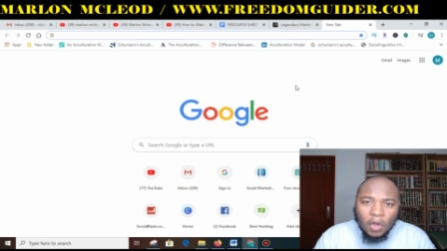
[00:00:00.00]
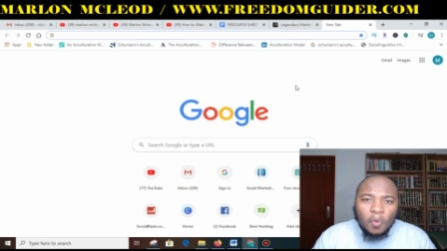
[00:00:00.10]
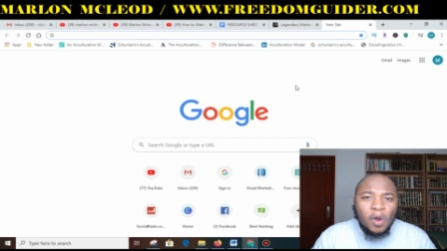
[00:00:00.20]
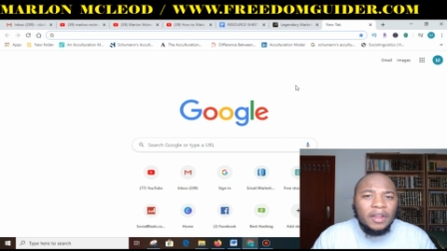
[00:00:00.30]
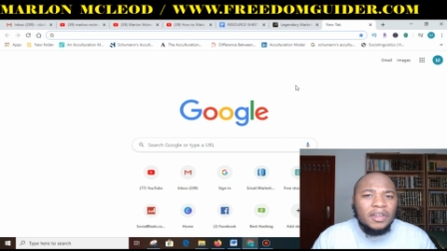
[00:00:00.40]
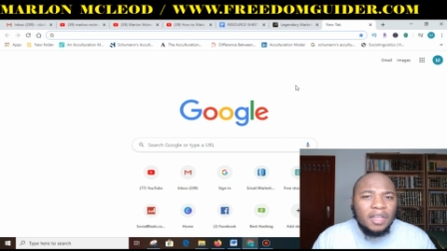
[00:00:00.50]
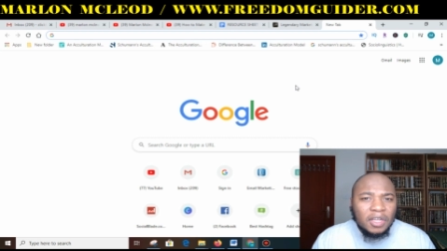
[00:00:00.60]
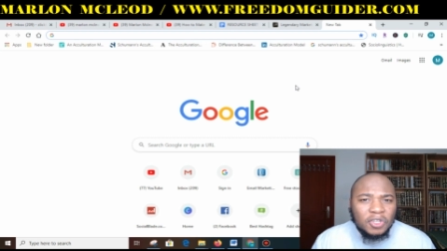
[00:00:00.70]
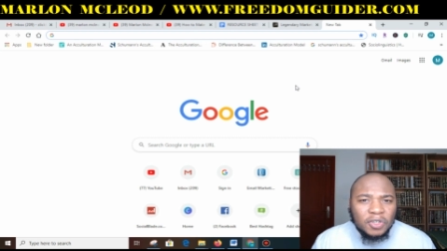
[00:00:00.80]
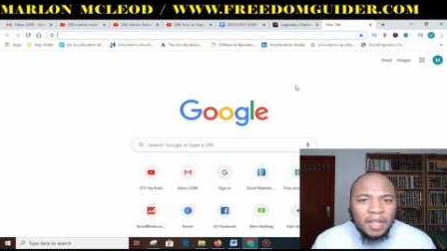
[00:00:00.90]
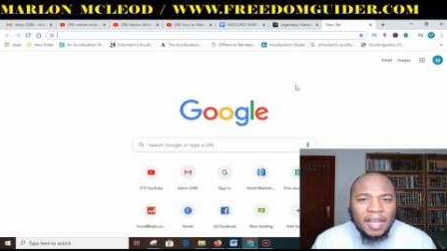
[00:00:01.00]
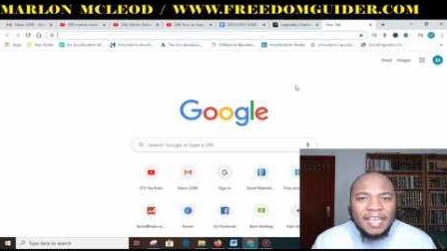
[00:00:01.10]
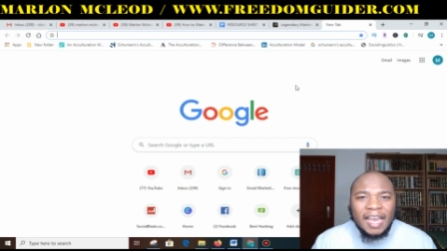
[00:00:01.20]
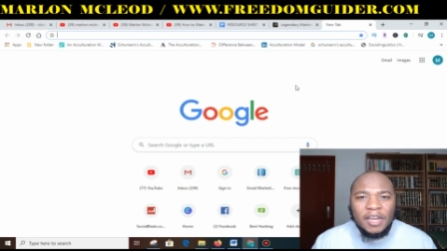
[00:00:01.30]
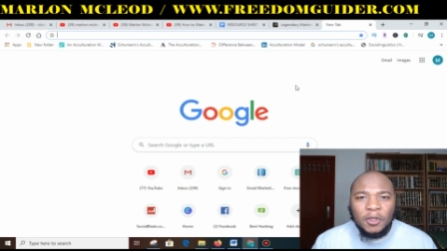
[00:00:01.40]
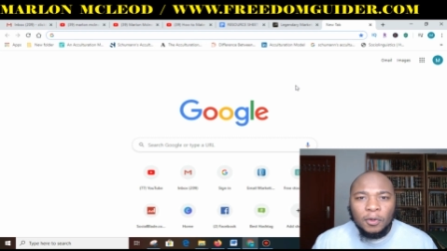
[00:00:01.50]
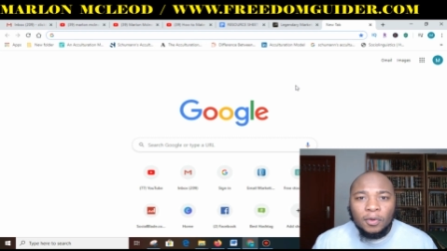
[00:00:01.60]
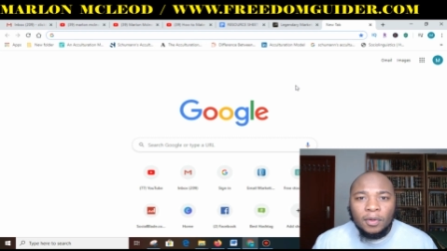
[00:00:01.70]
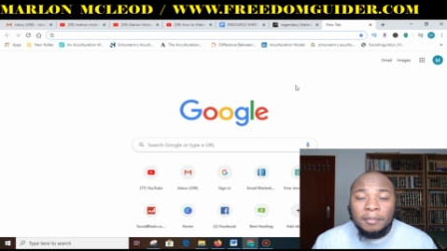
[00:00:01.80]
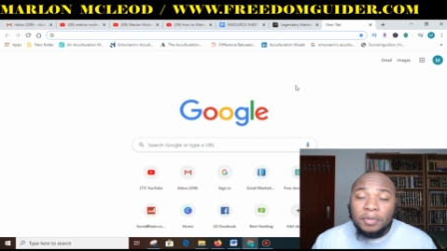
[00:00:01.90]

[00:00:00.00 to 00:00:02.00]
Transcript: What niche can you